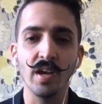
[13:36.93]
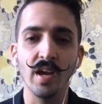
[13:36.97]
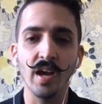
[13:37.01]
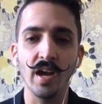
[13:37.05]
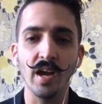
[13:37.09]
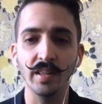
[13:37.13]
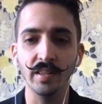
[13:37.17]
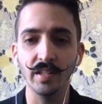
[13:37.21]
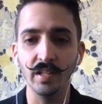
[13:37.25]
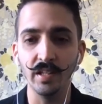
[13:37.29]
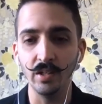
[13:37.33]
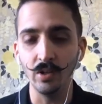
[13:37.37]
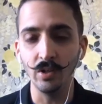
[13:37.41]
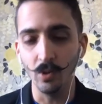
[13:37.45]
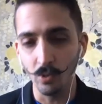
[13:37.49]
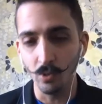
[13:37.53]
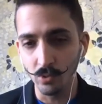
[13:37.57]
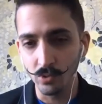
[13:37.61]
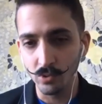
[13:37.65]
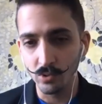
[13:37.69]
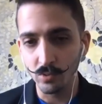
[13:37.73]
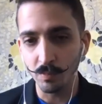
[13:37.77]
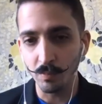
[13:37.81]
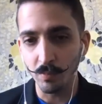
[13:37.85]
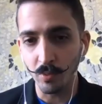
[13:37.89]
and then
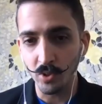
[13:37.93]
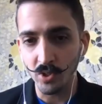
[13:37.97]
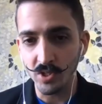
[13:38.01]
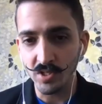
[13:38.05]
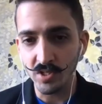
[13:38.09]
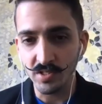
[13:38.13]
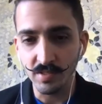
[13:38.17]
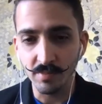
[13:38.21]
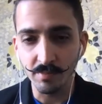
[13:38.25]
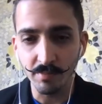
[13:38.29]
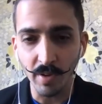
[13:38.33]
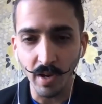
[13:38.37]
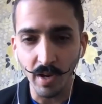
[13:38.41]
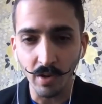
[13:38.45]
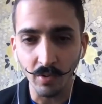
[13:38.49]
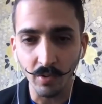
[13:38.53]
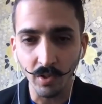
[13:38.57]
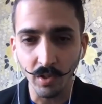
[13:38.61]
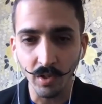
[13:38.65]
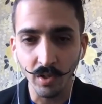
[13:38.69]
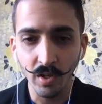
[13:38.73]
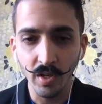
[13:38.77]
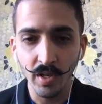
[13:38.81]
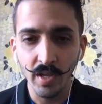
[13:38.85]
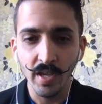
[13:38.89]
lose purchasing
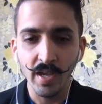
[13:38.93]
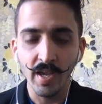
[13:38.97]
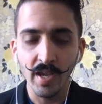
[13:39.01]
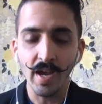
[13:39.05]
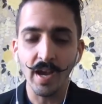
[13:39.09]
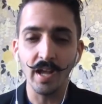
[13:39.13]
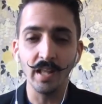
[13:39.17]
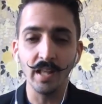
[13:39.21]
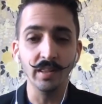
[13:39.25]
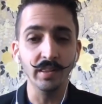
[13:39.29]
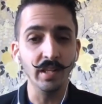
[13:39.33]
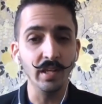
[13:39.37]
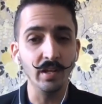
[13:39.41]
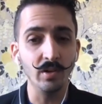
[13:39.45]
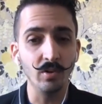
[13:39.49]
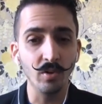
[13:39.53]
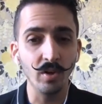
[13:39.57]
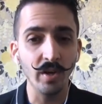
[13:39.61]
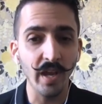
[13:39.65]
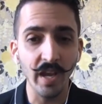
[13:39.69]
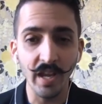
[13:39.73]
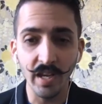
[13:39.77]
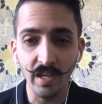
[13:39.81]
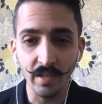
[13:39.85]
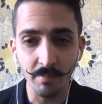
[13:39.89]
power and they don't
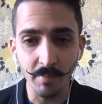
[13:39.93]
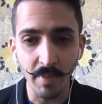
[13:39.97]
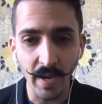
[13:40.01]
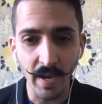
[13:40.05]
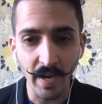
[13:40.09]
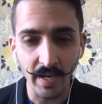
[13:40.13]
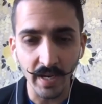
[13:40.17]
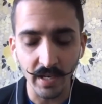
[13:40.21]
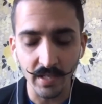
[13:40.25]
gain it back.